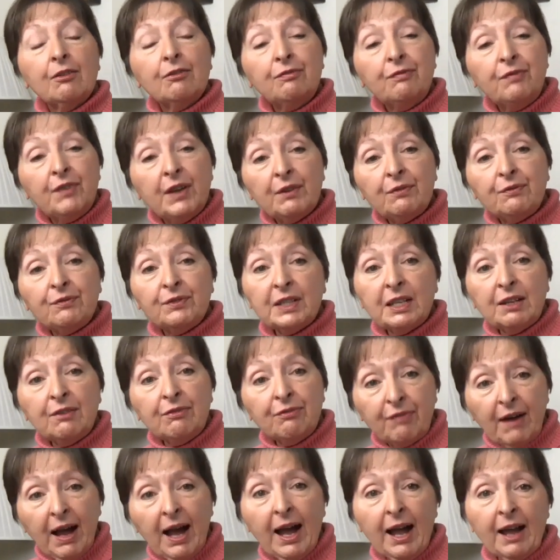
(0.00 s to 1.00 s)

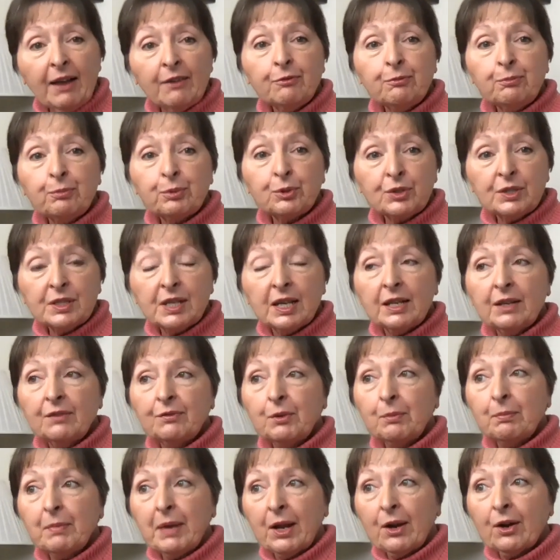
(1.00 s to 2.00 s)
55% of
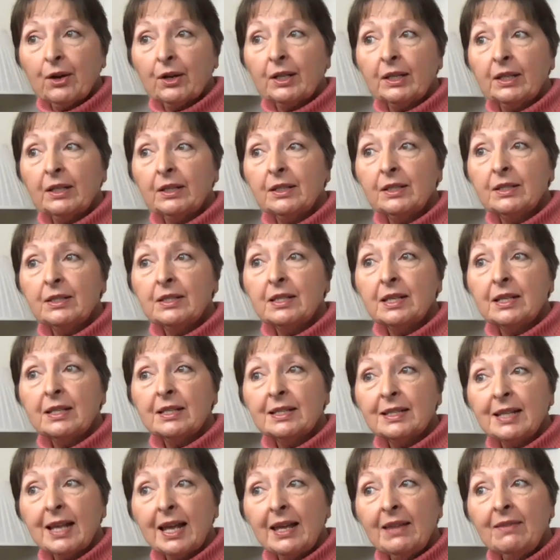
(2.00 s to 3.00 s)
Americans
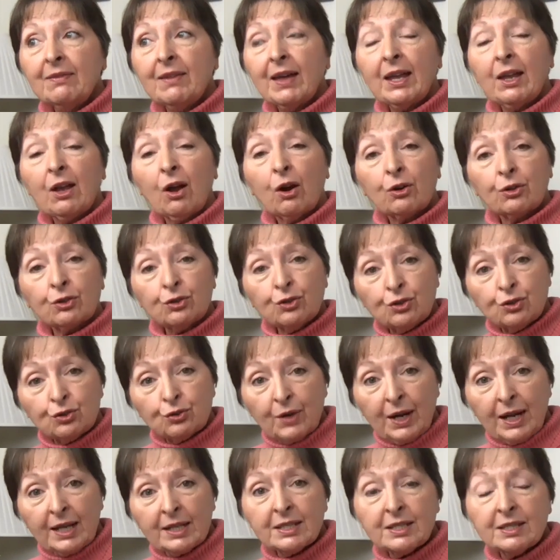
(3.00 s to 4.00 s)
say they are
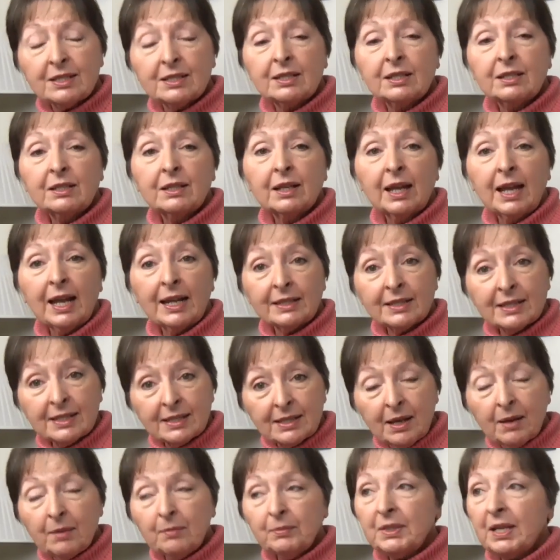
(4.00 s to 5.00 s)
stressed at
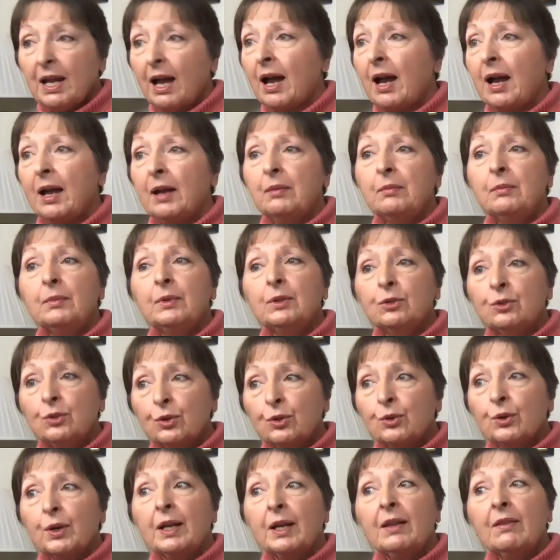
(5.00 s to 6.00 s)
some time
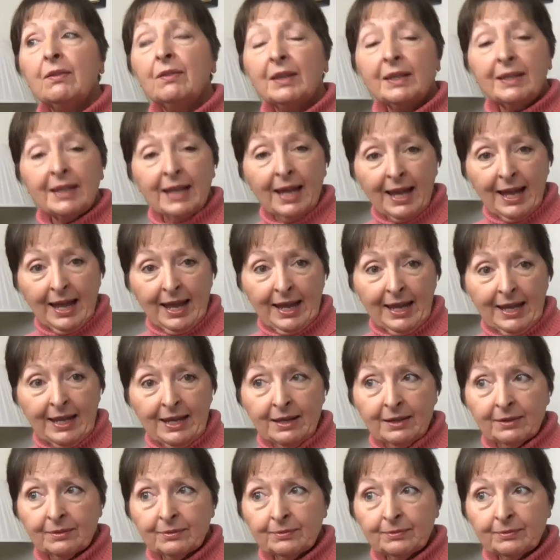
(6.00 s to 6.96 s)
during the day.